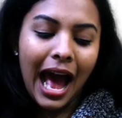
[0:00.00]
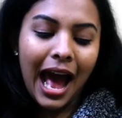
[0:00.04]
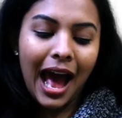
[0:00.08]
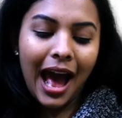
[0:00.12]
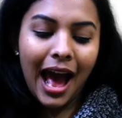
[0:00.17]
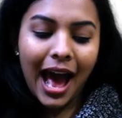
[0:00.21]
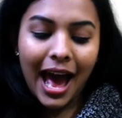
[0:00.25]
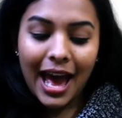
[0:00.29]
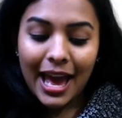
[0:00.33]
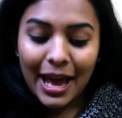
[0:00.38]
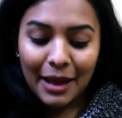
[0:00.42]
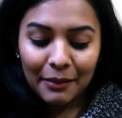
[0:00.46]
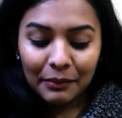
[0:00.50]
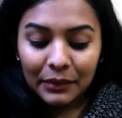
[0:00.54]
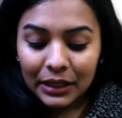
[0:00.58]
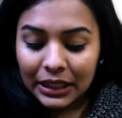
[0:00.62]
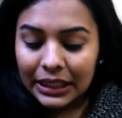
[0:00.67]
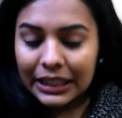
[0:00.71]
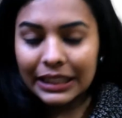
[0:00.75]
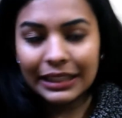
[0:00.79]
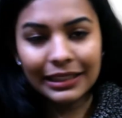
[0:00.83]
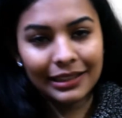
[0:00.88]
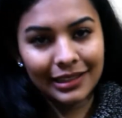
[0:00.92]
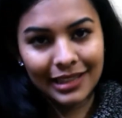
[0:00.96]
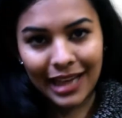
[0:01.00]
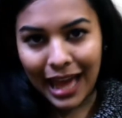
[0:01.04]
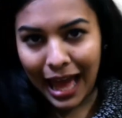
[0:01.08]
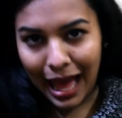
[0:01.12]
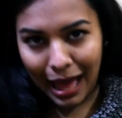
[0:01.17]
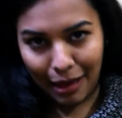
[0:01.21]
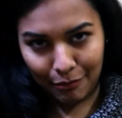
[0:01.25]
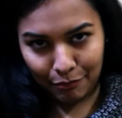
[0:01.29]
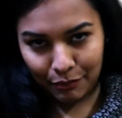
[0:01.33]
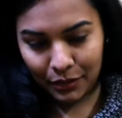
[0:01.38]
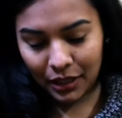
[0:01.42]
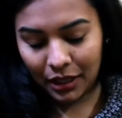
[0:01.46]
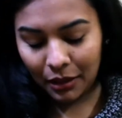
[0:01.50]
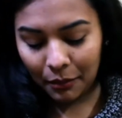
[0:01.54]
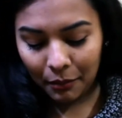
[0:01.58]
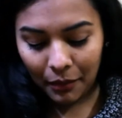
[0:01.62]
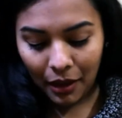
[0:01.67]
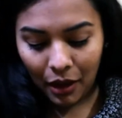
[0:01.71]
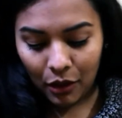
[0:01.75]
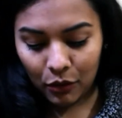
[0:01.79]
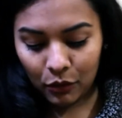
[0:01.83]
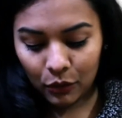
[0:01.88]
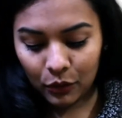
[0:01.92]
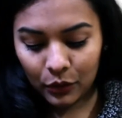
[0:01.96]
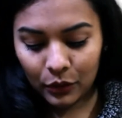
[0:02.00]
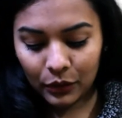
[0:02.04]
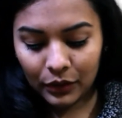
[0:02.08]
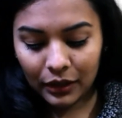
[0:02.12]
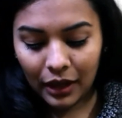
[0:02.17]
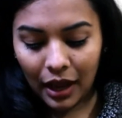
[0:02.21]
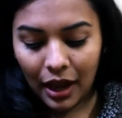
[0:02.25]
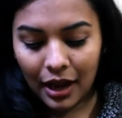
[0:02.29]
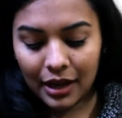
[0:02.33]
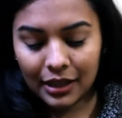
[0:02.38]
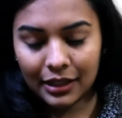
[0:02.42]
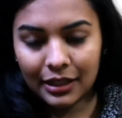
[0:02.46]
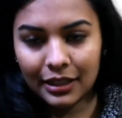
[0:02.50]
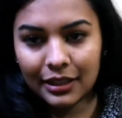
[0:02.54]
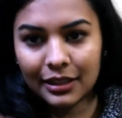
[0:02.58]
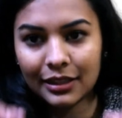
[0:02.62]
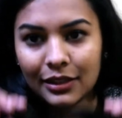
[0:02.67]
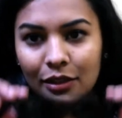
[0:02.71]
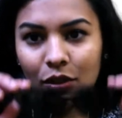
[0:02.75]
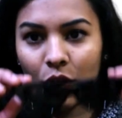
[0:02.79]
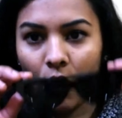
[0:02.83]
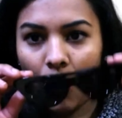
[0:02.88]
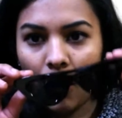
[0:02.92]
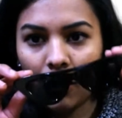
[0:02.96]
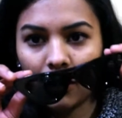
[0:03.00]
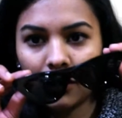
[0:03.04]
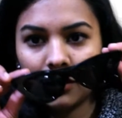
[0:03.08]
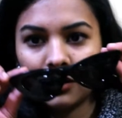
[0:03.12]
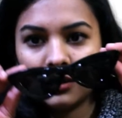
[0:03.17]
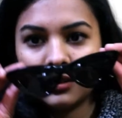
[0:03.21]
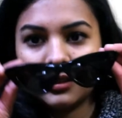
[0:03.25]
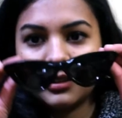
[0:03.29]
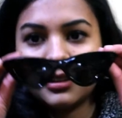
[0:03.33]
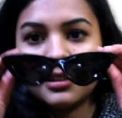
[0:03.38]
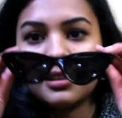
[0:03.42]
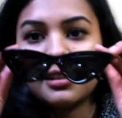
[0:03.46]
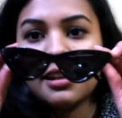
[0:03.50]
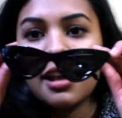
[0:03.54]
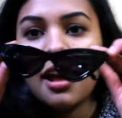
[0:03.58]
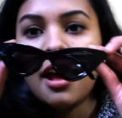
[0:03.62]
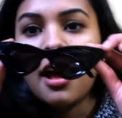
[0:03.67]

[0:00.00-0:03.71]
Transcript: I am least happy about are these goggles.